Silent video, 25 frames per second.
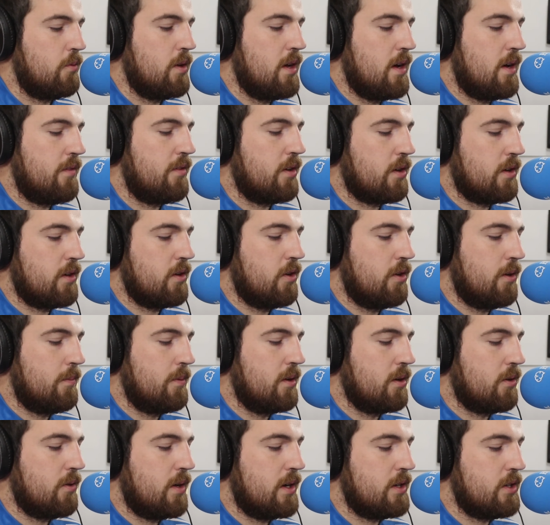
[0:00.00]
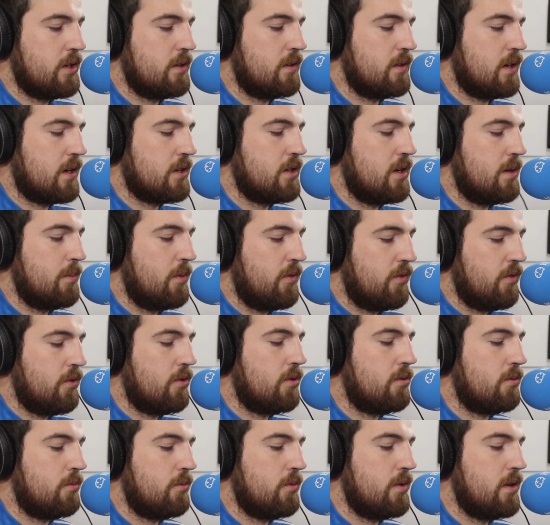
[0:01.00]
We have a couple of questions actually
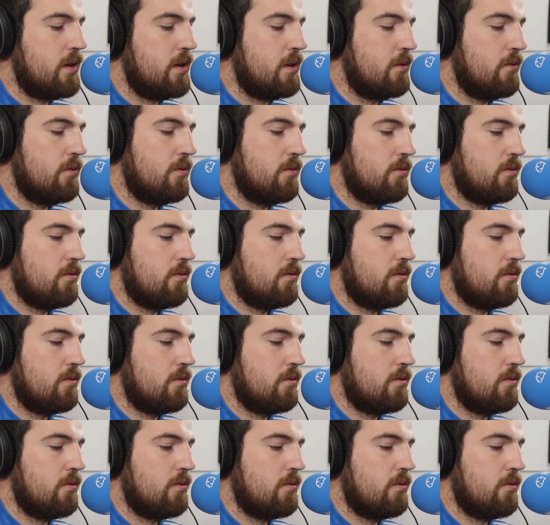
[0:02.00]
before we